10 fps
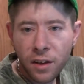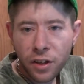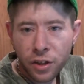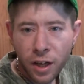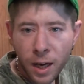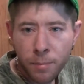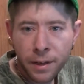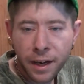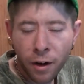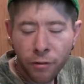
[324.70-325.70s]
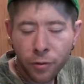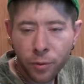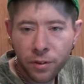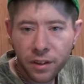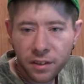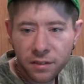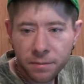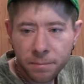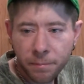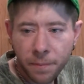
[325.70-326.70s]
You got to be careful that
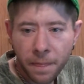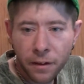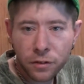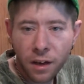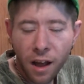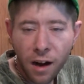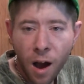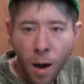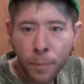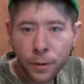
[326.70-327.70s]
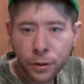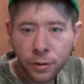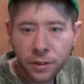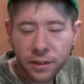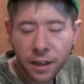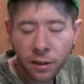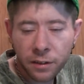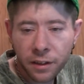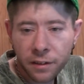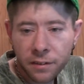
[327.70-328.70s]
there's a lot of opportunists out
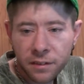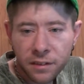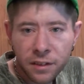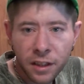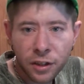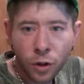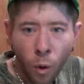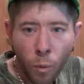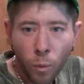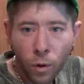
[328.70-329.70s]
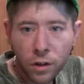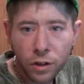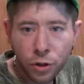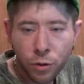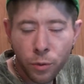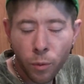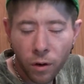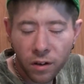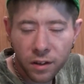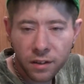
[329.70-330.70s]
there that don't want to do the
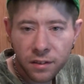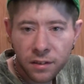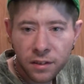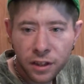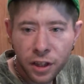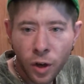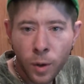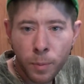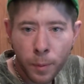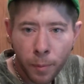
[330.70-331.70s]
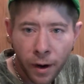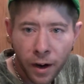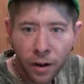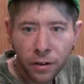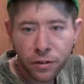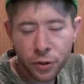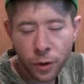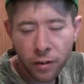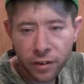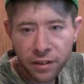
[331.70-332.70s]
work, to prepare and
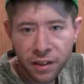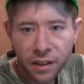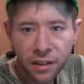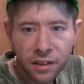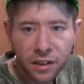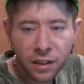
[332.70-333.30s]
do everything that,